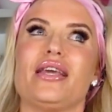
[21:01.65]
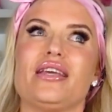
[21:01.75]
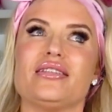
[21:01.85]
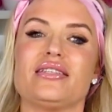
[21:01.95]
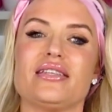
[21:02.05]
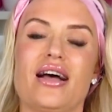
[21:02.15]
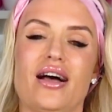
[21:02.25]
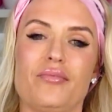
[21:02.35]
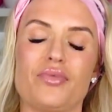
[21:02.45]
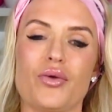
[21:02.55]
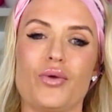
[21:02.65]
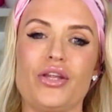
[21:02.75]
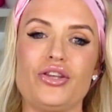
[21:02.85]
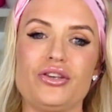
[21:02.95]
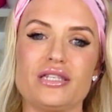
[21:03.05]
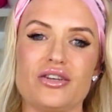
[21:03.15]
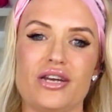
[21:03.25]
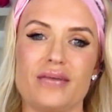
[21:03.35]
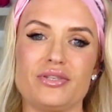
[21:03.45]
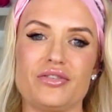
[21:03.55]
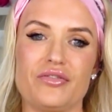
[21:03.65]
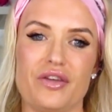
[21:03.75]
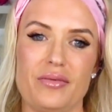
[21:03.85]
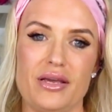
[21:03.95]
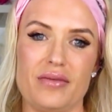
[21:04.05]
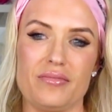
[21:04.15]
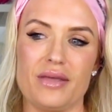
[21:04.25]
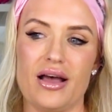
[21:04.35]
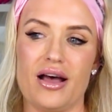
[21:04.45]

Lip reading: is when you sign up to the freemium,